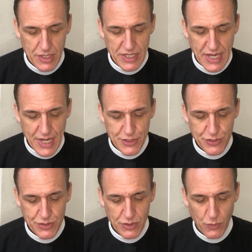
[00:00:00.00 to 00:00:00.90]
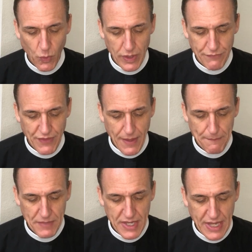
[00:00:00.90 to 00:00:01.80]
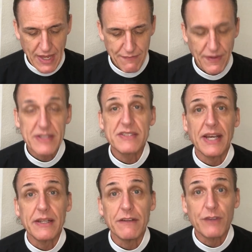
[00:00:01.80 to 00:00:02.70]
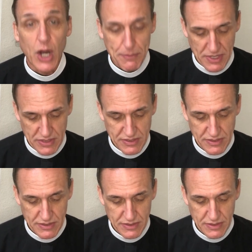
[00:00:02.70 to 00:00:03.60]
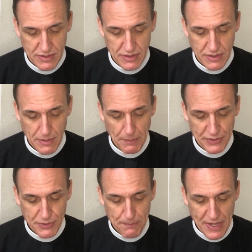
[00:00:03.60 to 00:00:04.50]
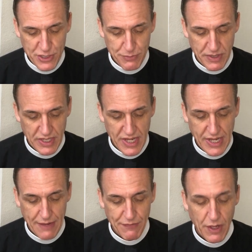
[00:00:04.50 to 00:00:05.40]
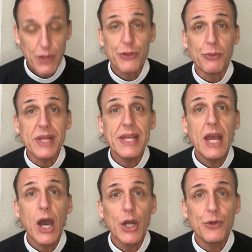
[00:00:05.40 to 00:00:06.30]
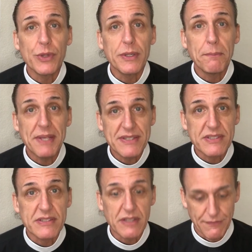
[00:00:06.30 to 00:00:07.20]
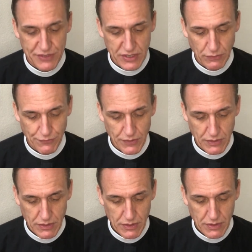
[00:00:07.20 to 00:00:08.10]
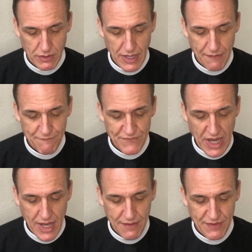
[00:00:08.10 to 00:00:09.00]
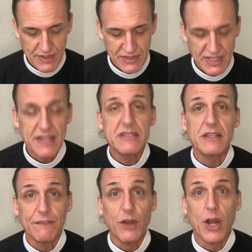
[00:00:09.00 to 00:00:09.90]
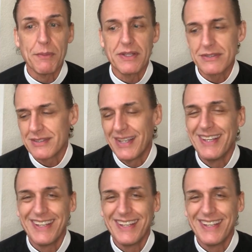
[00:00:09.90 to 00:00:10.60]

To each one of them he gave a set of garments, but to Benjamin he gave 300 pieces of silver and five sets of garments.